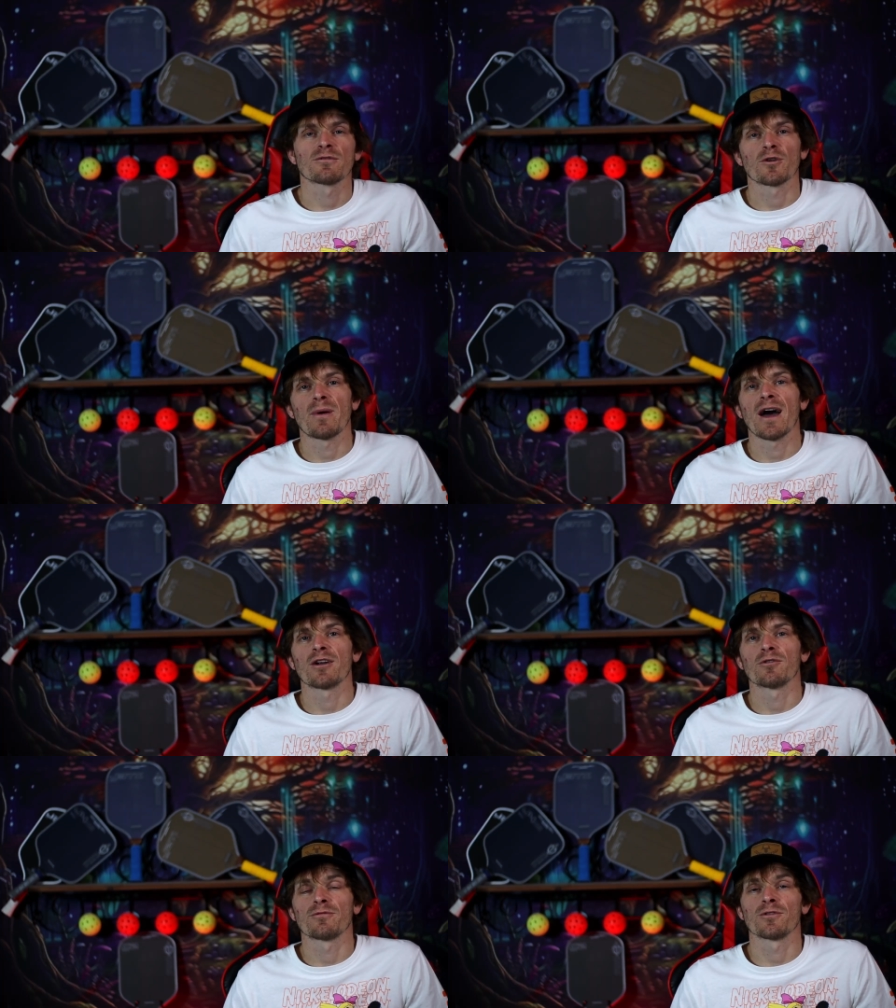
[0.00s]
for a
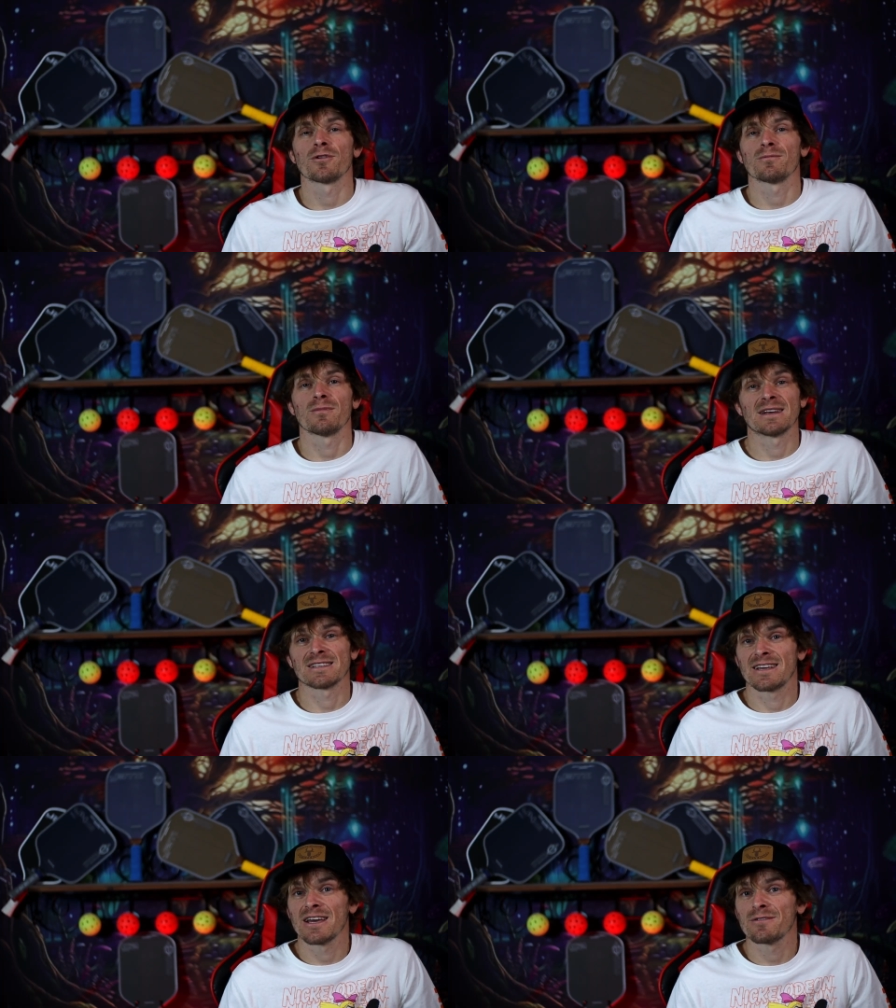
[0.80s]
paddle as
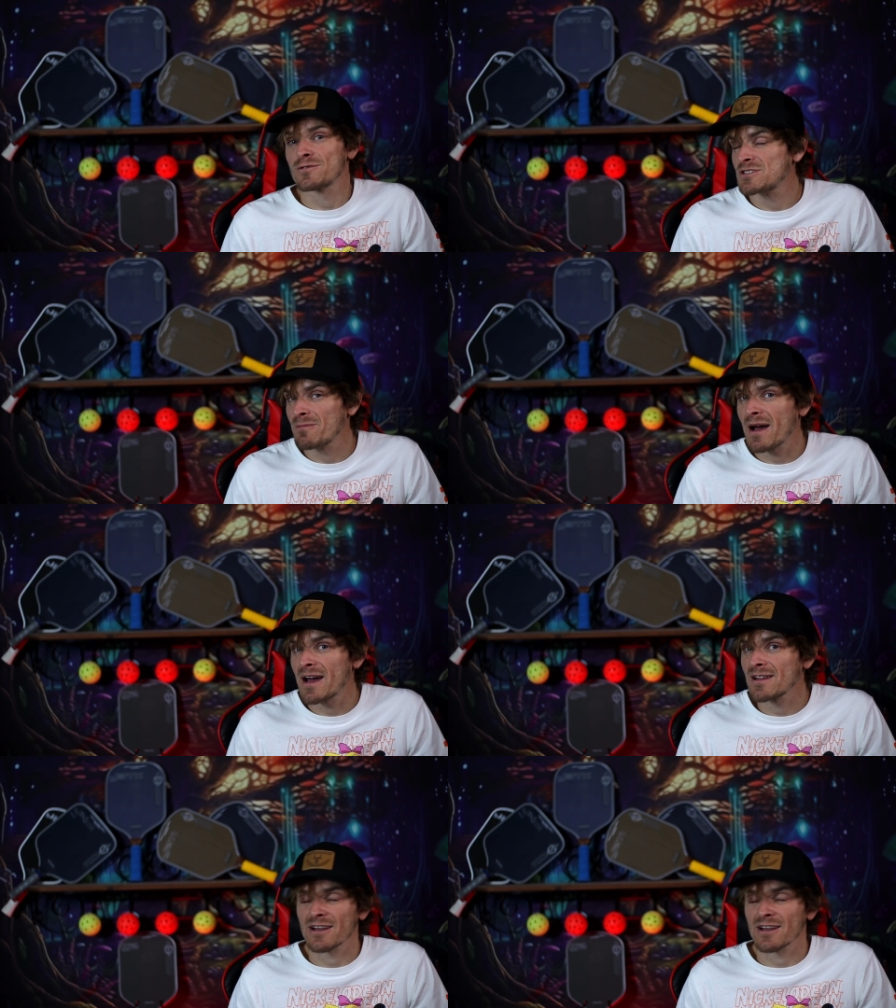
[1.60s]
a gift for somebody,